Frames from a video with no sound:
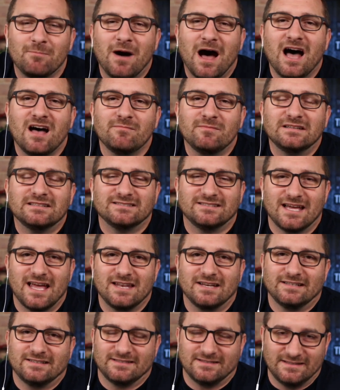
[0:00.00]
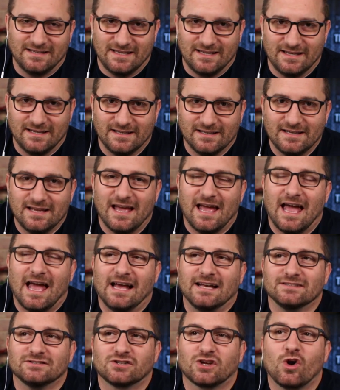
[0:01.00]
A mom in Tennessee
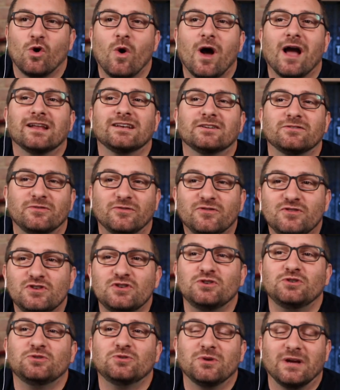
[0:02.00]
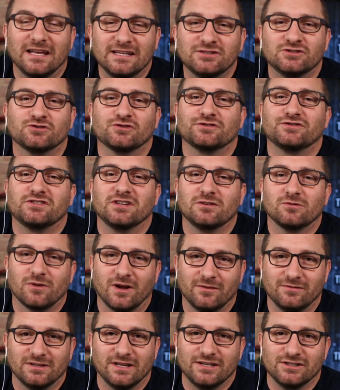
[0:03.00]
has quite a few interesting
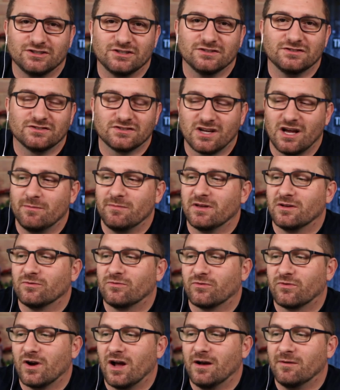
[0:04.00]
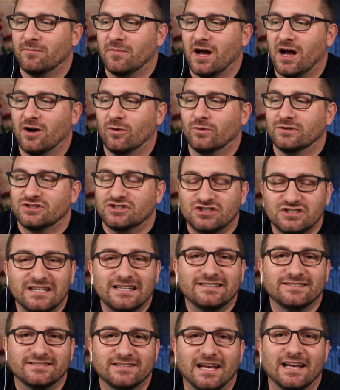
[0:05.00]
revelations coming from what
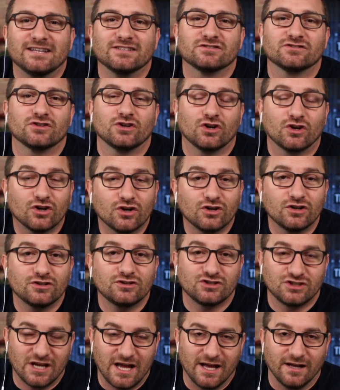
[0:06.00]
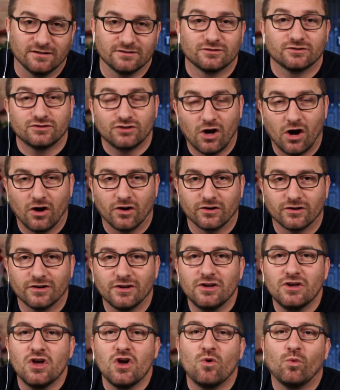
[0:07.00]
she says her child, her daughter,
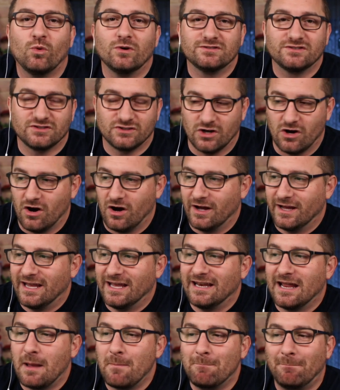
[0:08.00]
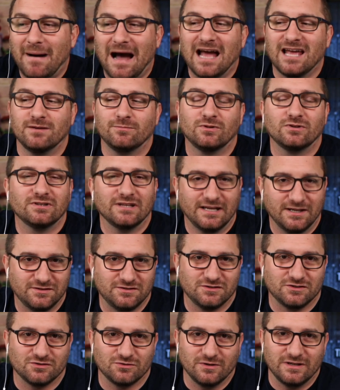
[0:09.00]
was taught in a Bible
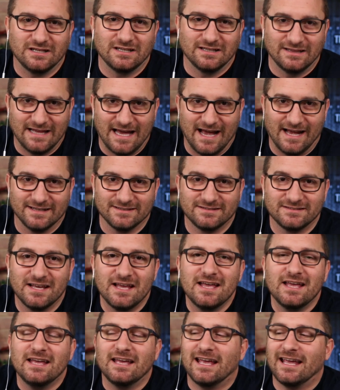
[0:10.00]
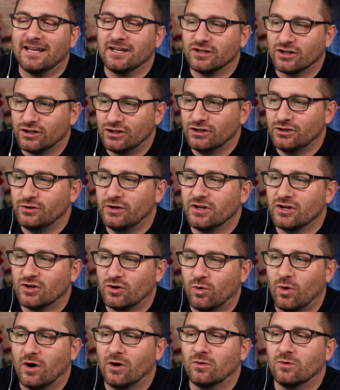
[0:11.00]
history class, including,
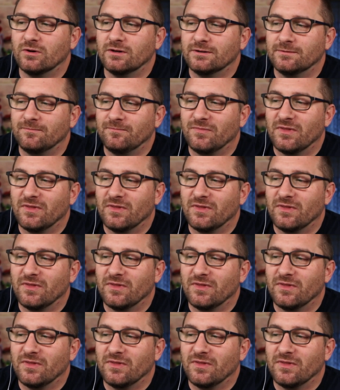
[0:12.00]
quote,